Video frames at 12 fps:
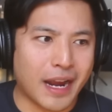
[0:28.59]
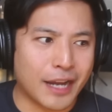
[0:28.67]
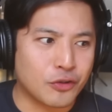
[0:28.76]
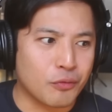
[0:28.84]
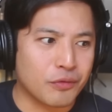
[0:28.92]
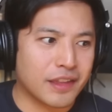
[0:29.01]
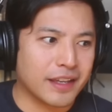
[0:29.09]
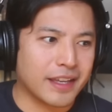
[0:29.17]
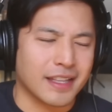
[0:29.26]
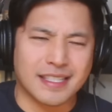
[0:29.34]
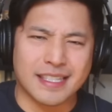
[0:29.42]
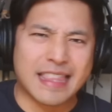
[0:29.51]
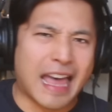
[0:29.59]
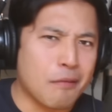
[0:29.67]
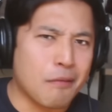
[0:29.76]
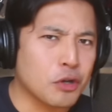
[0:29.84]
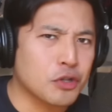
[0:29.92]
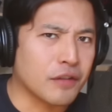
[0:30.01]
I don't think it's that
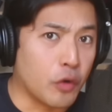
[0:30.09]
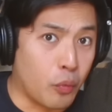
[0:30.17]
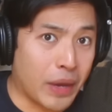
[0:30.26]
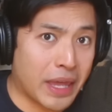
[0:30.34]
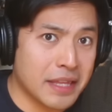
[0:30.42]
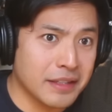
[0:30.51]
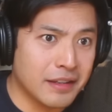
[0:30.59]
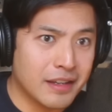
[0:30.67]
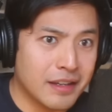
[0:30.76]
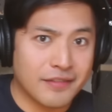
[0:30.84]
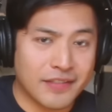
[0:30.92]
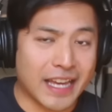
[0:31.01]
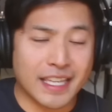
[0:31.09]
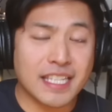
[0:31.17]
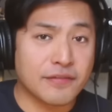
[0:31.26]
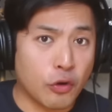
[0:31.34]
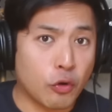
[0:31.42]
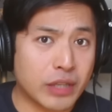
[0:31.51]
much of a win that
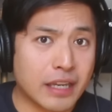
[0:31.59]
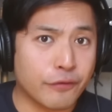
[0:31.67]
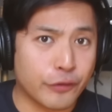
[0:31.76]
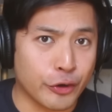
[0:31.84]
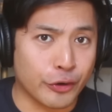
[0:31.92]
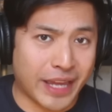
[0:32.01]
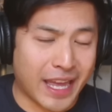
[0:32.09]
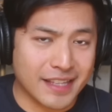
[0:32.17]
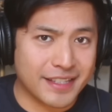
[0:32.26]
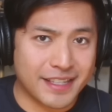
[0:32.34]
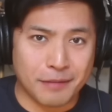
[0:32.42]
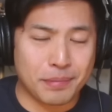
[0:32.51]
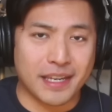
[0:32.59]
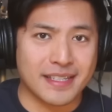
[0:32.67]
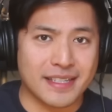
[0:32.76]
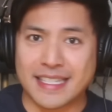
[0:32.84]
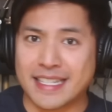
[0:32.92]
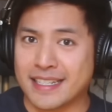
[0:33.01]
he's voting for your candidate,
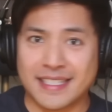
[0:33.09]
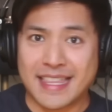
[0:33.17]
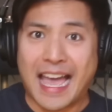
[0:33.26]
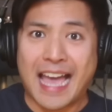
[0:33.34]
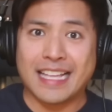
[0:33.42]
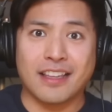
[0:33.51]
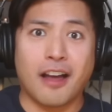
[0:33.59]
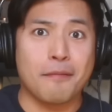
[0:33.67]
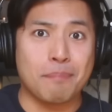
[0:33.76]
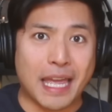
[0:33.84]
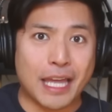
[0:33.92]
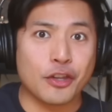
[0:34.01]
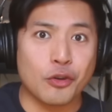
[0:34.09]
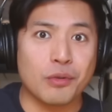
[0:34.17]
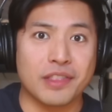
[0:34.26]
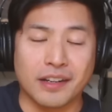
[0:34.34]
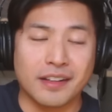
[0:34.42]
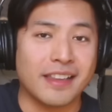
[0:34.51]
because does that not make you
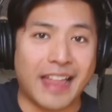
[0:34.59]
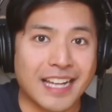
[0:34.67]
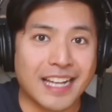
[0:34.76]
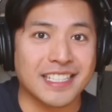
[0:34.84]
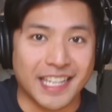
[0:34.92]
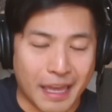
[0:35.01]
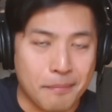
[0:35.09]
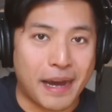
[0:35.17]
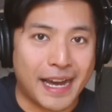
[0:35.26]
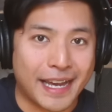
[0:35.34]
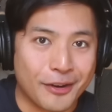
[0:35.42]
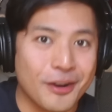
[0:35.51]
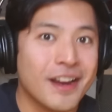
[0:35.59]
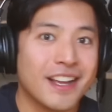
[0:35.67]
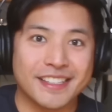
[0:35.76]
the Galactic Empire?